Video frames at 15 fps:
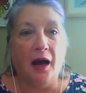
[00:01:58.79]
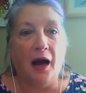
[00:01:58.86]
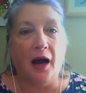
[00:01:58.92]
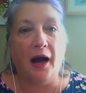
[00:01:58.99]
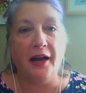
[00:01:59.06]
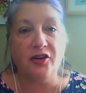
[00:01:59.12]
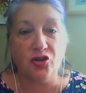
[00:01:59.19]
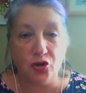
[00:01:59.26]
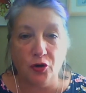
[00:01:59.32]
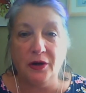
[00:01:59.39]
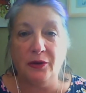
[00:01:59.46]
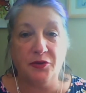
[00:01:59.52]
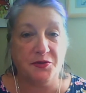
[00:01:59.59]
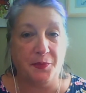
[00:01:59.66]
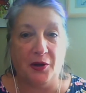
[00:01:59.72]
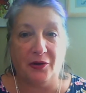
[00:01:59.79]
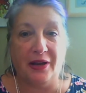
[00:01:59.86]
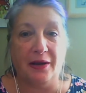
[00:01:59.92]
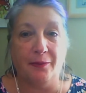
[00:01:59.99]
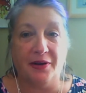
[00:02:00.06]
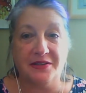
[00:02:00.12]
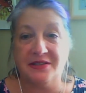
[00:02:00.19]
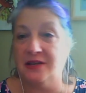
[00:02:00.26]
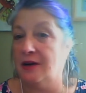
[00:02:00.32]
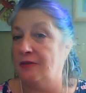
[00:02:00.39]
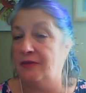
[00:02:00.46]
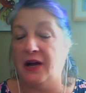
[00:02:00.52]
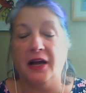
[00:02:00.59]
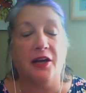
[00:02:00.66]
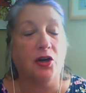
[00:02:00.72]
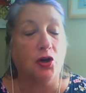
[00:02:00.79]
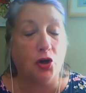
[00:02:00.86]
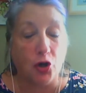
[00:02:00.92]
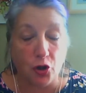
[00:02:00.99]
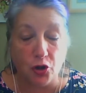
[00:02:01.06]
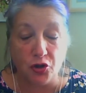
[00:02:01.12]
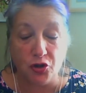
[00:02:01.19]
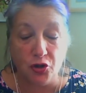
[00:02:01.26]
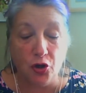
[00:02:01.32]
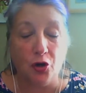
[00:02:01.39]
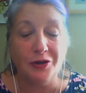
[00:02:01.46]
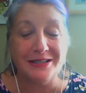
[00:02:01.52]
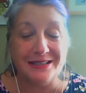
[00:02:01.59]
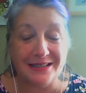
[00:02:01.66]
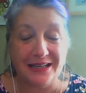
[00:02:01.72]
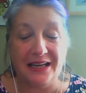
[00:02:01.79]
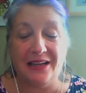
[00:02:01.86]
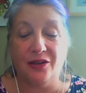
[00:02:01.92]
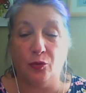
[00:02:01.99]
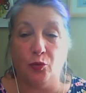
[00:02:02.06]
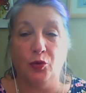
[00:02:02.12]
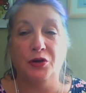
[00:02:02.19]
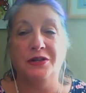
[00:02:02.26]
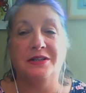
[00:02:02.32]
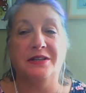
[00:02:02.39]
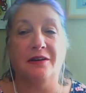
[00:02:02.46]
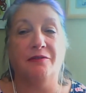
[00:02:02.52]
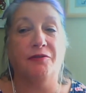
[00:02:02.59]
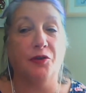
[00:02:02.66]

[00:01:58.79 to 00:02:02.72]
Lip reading: I truly was blocking myself. I could not see the wood for the